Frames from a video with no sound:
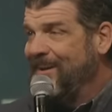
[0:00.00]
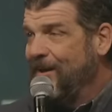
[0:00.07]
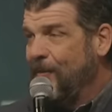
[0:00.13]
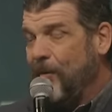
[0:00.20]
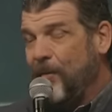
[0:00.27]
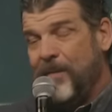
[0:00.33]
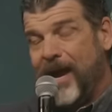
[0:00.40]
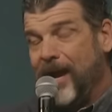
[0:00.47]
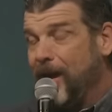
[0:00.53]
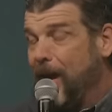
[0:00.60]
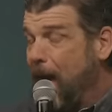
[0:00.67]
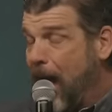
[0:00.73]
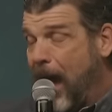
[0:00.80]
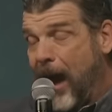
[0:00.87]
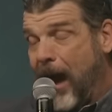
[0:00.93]
Well, man,
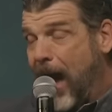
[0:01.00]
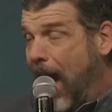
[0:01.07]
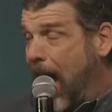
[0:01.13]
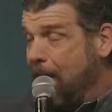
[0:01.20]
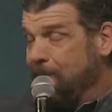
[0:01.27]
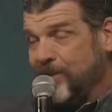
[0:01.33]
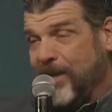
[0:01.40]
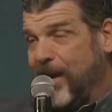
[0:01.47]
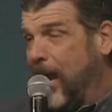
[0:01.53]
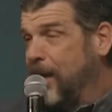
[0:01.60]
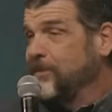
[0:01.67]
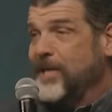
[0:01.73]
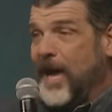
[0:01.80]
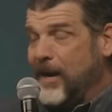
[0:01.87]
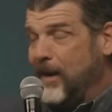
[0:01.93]
I, am saying I'm
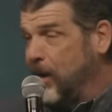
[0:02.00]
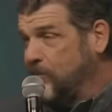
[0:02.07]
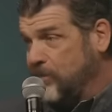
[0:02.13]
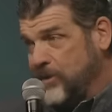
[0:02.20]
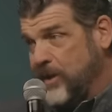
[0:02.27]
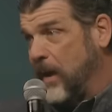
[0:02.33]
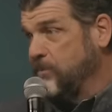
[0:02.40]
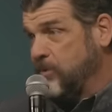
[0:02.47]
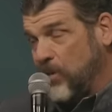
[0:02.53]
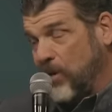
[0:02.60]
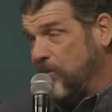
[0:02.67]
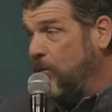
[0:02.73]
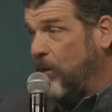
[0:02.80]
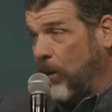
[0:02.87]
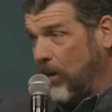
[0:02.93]
signing up for Psalms
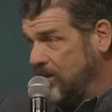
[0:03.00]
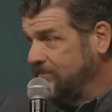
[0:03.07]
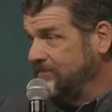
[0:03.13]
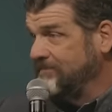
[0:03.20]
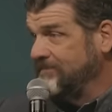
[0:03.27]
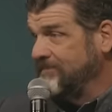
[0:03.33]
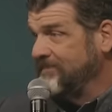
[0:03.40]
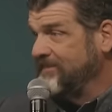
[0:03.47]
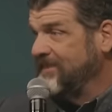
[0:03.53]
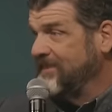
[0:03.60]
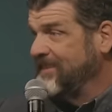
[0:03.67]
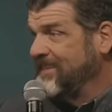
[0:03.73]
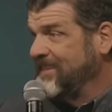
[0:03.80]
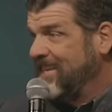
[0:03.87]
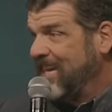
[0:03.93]
24.
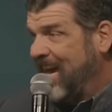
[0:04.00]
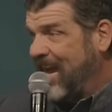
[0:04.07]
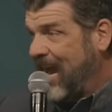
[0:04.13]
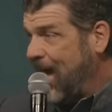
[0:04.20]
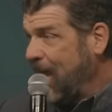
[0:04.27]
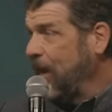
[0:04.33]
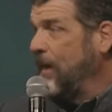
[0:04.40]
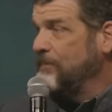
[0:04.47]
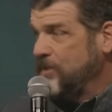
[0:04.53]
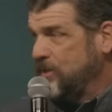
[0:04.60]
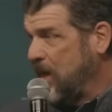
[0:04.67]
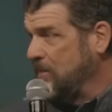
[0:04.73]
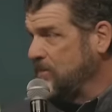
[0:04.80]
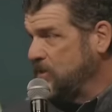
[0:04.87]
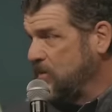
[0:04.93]
And I love
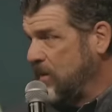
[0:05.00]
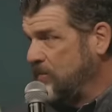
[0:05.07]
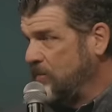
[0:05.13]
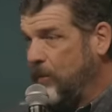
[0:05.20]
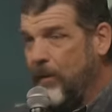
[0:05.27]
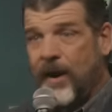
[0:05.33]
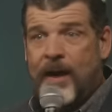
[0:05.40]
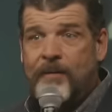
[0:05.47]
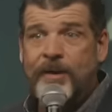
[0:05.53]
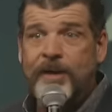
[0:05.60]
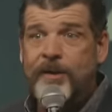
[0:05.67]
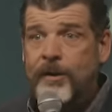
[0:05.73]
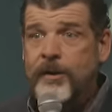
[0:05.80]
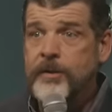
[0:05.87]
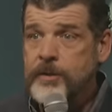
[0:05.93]
Psalms 24. And I would
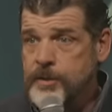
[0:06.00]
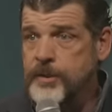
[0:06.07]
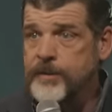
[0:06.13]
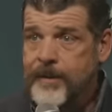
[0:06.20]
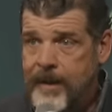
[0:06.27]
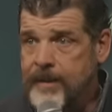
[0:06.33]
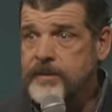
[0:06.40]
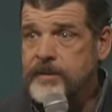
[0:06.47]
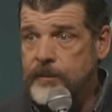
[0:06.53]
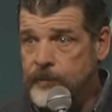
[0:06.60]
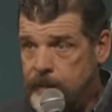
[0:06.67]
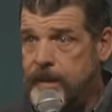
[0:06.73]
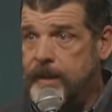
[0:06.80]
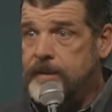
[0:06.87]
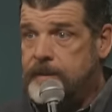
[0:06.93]
encourage you guys to
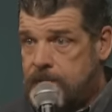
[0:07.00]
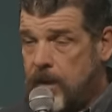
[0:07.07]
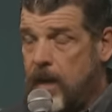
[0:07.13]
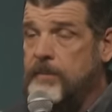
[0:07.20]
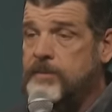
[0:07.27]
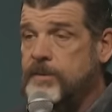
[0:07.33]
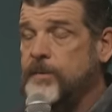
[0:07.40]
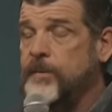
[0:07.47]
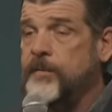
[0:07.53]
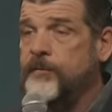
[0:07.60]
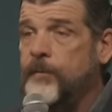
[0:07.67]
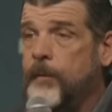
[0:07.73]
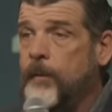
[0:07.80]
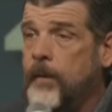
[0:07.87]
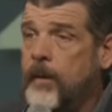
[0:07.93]
read Psalms
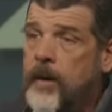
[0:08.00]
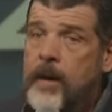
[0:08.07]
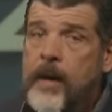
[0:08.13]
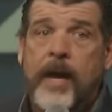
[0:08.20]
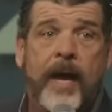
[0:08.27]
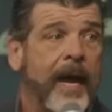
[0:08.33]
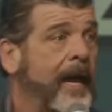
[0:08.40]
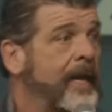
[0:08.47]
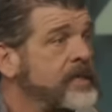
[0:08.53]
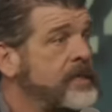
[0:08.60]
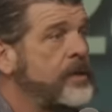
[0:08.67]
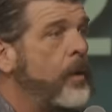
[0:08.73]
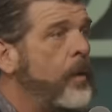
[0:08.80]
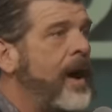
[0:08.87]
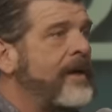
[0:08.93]
24 and to
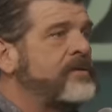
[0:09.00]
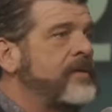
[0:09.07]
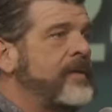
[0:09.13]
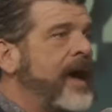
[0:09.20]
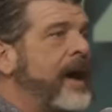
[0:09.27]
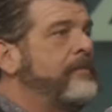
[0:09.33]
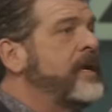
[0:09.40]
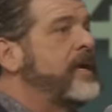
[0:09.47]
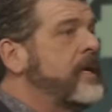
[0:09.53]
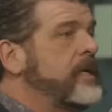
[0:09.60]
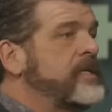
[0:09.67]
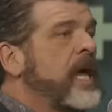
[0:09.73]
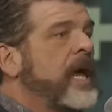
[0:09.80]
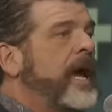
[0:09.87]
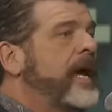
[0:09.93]
go after that
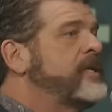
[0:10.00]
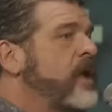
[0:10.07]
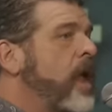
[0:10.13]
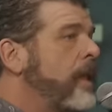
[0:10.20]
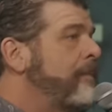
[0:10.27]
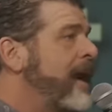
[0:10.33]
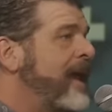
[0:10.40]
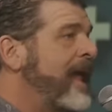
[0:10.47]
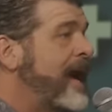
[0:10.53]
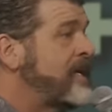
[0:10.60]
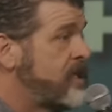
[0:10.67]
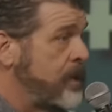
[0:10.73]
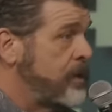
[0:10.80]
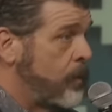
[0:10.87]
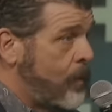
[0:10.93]
because it's all about
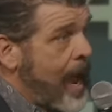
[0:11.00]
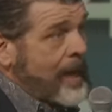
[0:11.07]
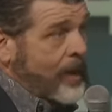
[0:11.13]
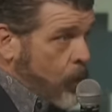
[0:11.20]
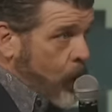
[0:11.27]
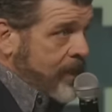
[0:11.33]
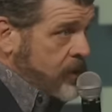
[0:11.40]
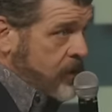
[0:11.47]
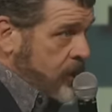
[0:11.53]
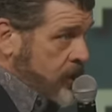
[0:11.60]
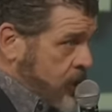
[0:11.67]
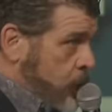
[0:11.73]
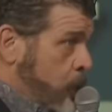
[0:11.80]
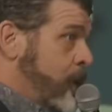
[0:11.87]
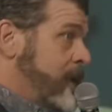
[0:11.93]
asking the right
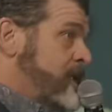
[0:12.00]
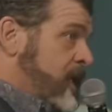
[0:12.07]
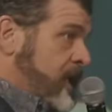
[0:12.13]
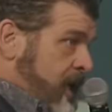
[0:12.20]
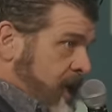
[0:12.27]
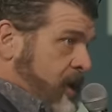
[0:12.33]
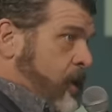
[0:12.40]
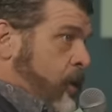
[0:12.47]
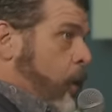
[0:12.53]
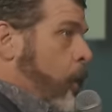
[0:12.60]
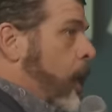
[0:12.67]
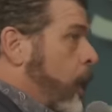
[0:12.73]
questions. Who is the King of Glory?